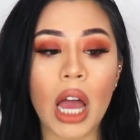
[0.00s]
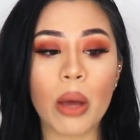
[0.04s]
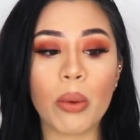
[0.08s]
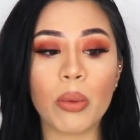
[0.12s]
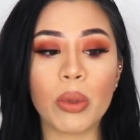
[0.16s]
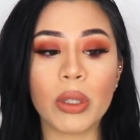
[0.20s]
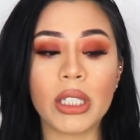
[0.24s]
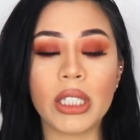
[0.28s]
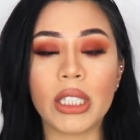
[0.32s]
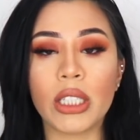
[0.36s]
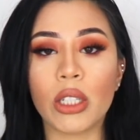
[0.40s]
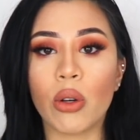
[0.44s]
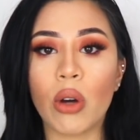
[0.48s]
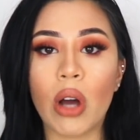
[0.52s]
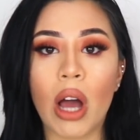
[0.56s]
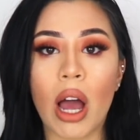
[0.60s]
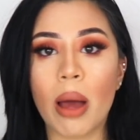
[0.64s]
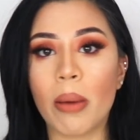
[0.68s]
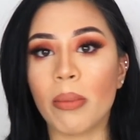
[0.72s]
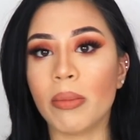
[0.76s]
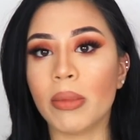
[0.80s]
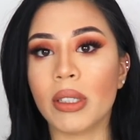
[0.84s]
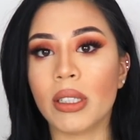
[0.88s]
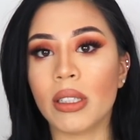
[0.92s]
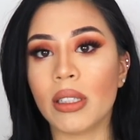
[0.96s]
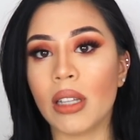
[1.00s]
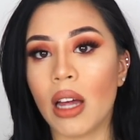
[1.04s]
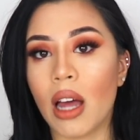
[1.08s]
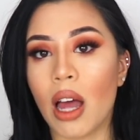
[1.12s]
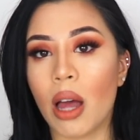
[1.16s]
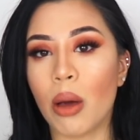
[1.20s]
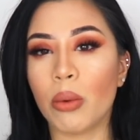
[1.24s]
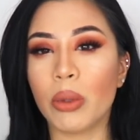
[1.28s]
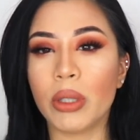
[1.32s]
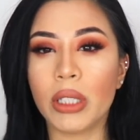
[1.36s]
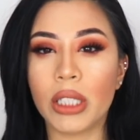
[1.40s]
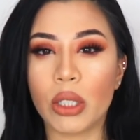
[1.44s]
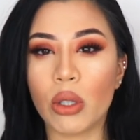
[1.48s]
I would
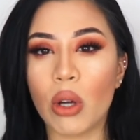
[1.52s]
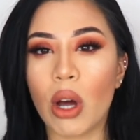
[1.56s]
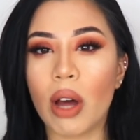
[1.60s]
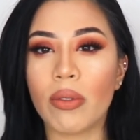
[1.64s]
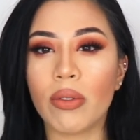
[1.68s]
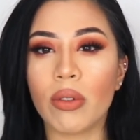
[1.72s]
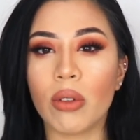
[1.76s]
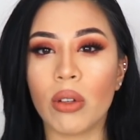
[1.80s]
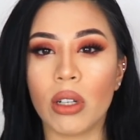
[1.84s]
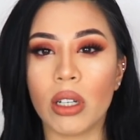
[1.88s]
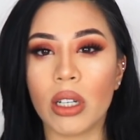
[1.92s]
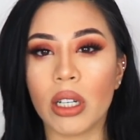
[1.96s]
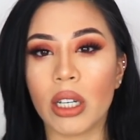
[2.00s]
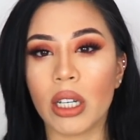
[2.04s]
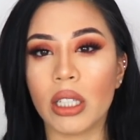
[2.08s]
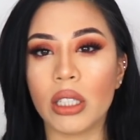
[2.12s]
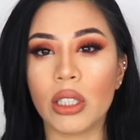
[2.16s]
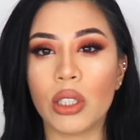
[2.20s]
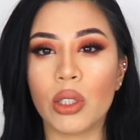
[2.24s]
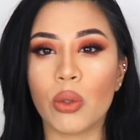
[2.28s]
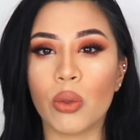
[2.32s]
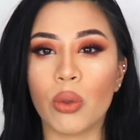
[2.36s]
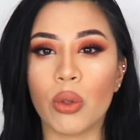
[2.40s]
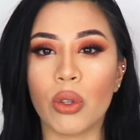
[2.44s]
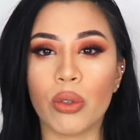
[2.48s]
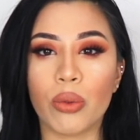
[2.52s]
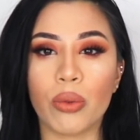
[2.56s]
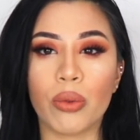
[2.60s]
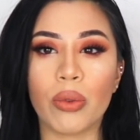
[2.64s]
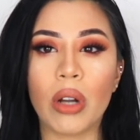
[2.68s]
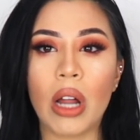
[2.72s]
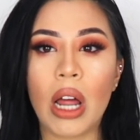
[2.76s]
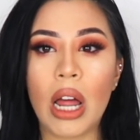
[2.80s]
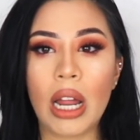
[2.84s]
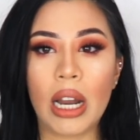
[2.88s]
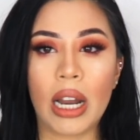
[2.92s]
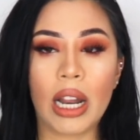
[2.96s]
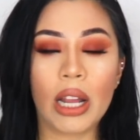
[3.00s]
still have to look into the,
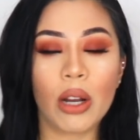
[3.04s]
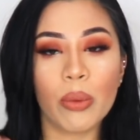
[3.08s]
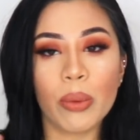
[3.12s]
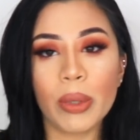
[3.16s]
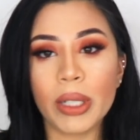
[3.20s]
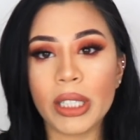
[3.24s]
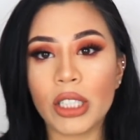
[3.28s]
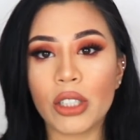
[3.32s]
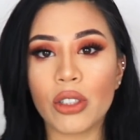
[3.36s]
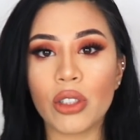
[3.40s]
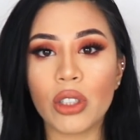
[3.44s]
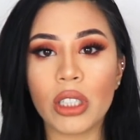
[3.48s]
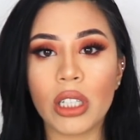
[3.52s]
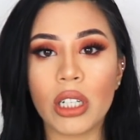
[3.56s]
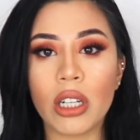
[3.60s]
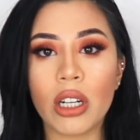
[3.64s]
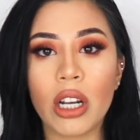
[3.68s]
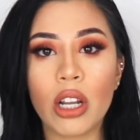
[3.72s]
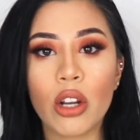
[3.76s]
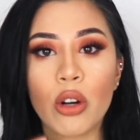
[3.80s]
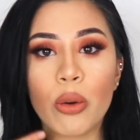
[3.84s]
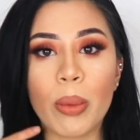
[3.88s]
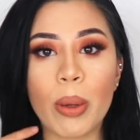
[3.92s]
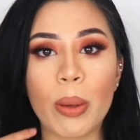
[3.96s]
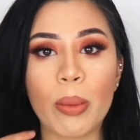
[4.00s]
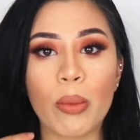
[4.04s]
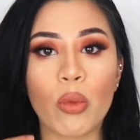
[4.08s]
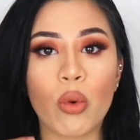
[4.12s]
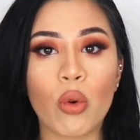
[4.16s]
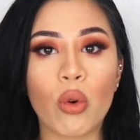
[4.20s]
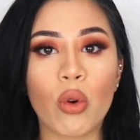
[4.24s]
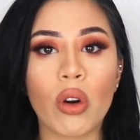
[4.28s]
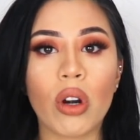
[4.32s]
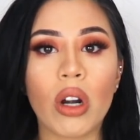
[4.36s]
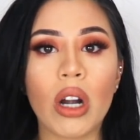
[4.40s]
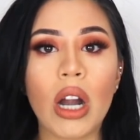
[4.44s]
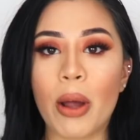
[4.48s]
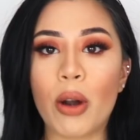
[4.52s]
like, research it a little bit
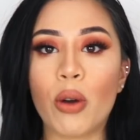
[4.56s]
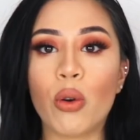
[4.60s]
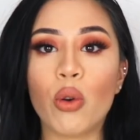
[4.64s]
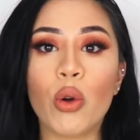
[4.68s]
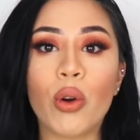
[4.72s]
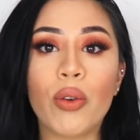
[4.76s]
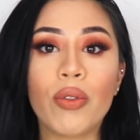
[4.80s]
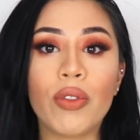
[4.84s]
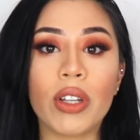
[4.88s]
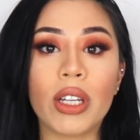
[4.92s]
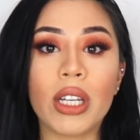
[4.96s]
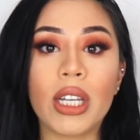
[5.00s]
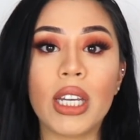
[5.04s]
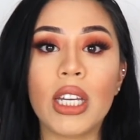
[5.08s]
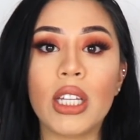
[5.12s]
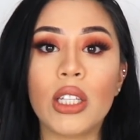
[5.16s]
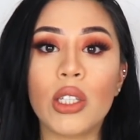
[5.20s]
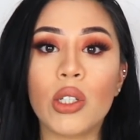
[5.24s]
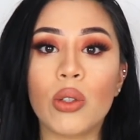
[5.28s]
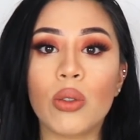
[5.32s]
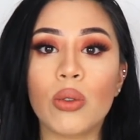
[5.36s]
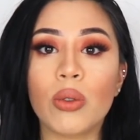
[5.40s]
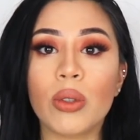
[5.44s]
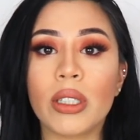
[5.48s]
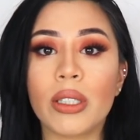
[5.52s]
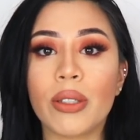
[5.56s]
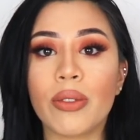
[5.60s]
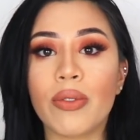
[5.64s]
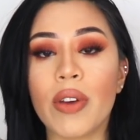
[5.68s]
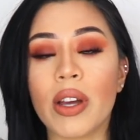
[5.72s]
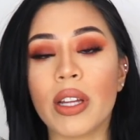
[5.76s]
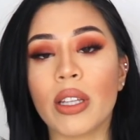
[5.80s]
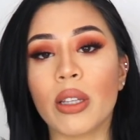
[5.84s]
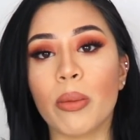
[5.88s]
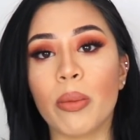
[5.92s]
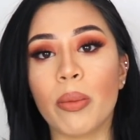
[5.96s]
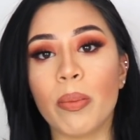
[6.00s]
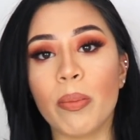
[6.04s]
more. I don't know if the ketones
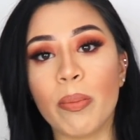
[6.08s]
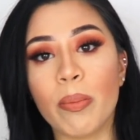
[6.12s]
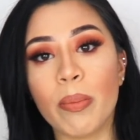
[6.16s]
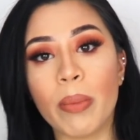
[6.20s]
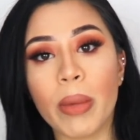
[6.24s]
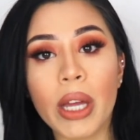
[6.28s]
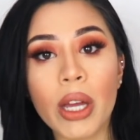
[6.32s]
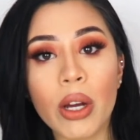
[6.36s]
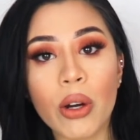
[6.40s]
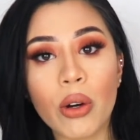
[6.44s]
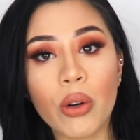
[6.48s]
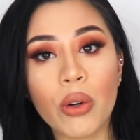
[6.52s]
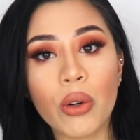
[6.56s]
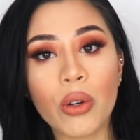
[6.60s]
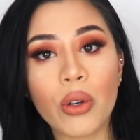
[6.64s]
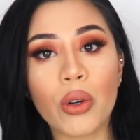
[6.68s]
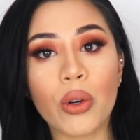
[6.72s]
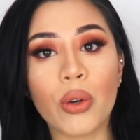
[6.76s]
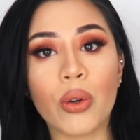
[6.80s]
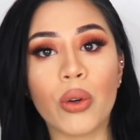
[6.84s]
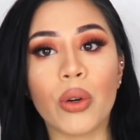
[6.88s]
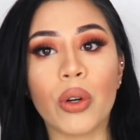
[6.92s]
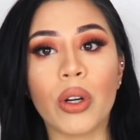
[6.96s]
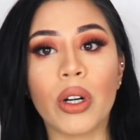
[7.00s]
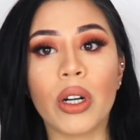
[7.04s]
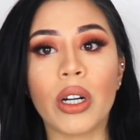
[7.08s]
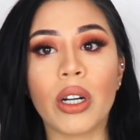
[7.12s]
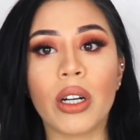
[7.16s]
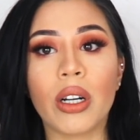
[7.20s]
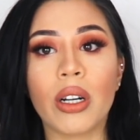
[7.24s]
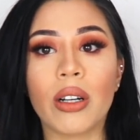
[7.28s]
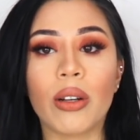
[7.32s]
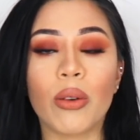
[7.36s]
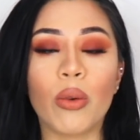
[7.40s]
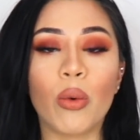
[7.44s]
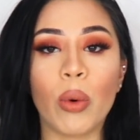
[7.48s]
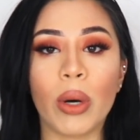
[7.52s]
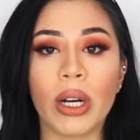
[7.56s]
affect the milk or
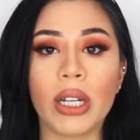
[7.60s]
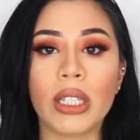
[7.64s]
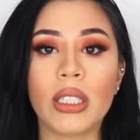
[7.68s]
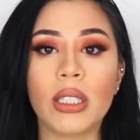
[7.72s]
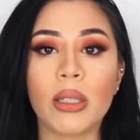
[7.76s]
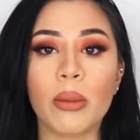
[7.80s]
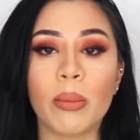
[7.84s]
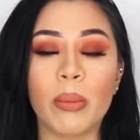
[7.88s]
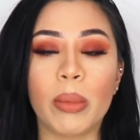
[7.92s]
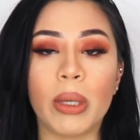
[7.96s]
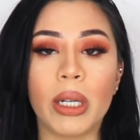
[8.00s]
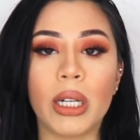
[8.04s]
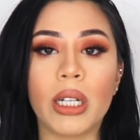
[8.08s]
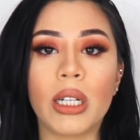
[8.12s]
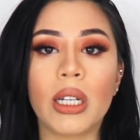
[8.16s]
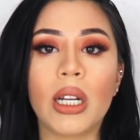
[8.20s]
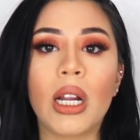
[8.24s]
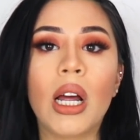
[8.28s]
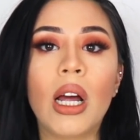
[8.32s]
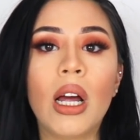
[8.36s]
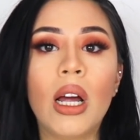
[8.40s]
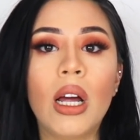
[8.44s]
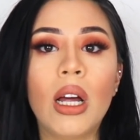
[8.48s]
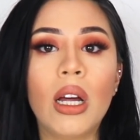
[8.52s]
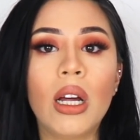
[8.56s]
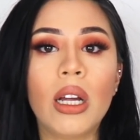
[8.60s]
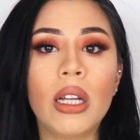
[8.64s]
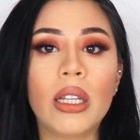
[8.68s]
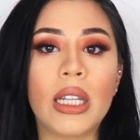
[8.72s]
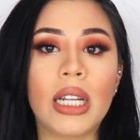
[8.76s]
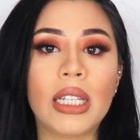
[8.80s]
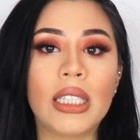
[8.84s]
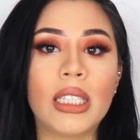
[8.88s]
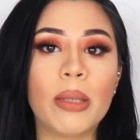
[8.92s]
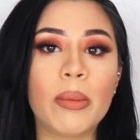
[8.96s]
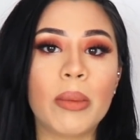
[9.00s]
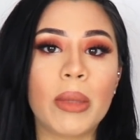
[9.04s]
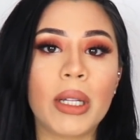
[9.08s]
what, but
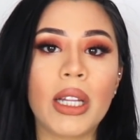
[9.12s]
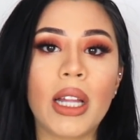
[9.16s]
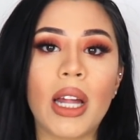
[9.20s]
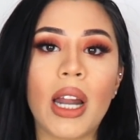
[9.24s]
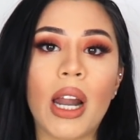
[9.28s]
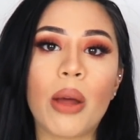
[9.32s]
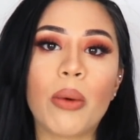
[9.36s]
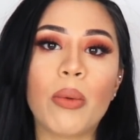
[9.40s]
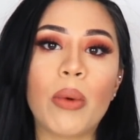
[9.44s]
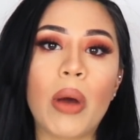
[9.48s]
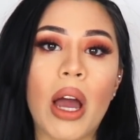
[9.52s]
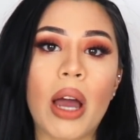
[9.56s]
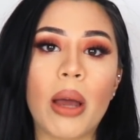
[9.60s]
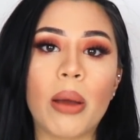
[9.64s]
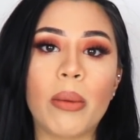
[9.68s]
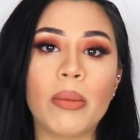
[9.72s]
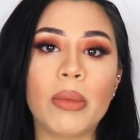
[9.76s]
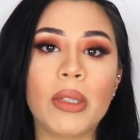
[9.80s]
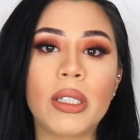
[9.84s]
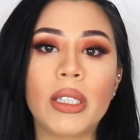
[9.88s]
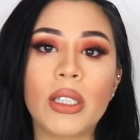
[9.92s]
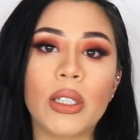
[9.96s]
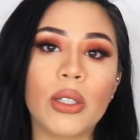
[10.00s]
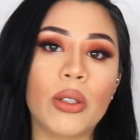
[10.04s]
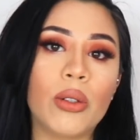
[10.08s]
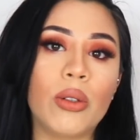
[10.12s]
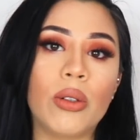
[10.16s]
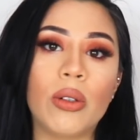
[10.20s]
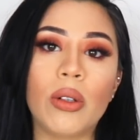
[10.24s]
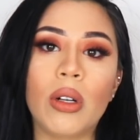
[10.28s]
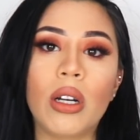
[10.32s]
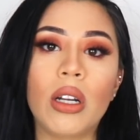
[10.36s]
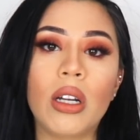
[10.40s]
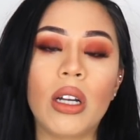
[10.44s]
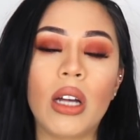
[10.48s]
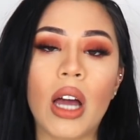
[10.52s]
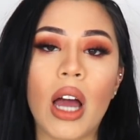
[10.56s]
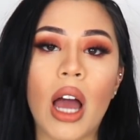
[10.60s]
that's something that
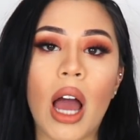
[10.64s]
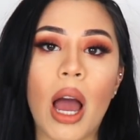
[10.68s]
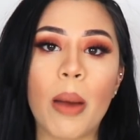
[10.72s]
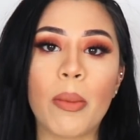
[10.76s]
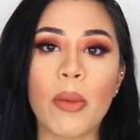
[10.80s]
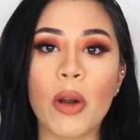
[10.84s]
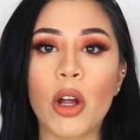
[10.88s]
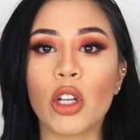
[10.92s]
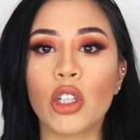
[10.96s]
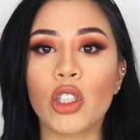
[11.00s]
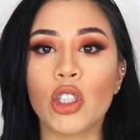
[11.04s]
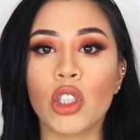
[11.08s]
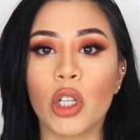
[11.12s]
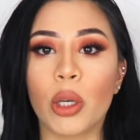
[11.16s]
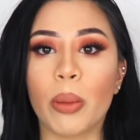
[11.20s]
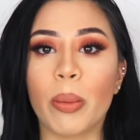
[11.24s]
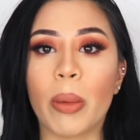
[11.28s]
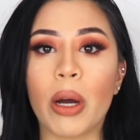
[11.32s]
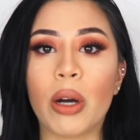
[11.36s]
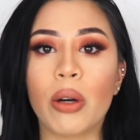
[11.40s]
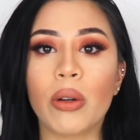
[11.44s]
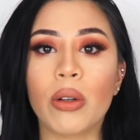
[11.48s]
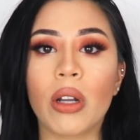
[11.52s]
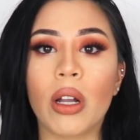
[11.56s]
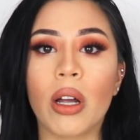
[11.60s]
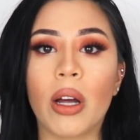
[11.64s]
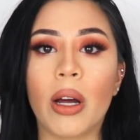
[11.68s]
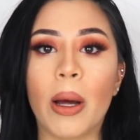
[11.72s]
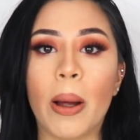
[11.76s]
I'm not sure about.